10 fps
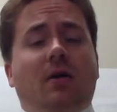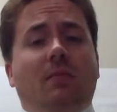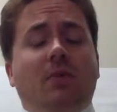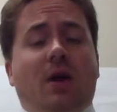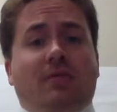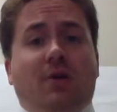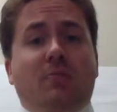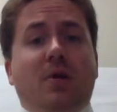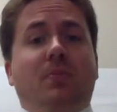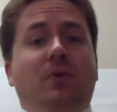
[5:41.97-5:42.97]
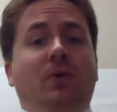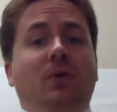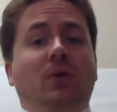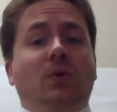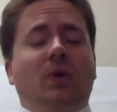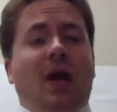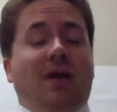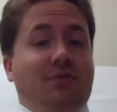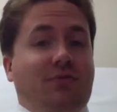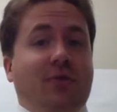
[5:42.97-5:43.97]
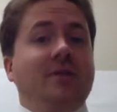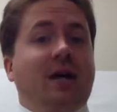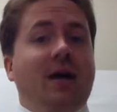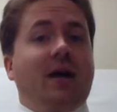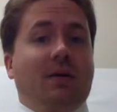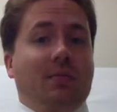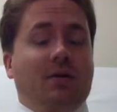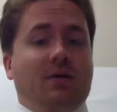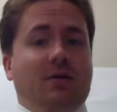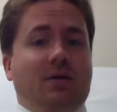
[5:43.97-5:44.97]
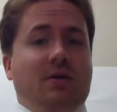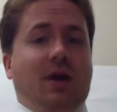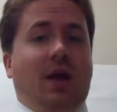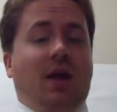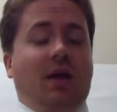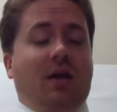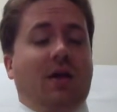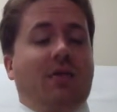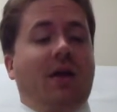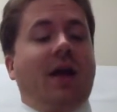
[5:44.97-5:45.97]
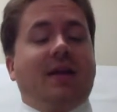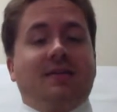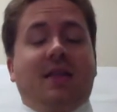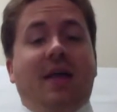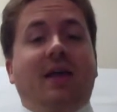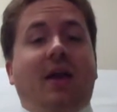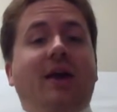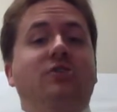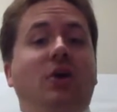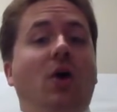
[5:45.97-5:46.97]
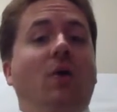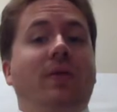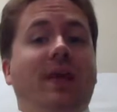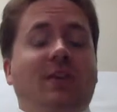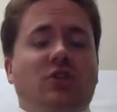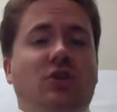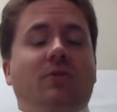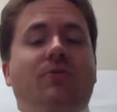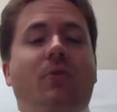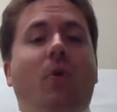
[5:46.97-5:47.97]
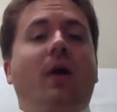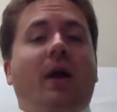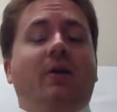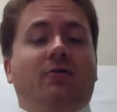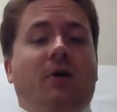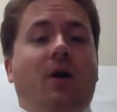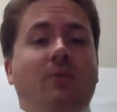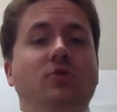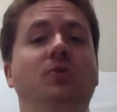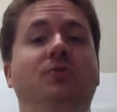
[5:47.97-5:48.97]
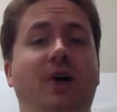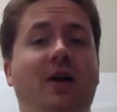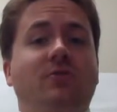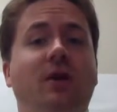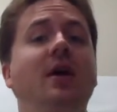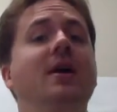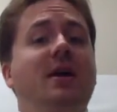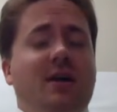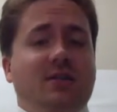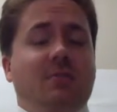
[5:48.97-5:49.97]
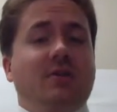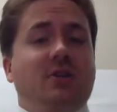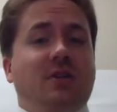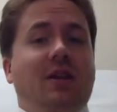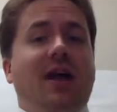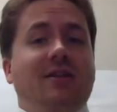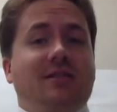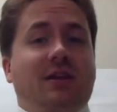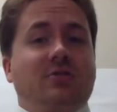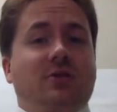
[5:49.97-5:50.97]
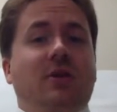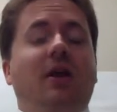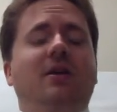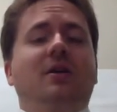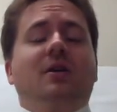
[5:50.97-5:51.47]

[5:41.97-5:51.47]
You have to have people who have free time on their hands, and they can actually go and they can shift from working on a farm to a factory, as I mentioned in the last lecture. Okay?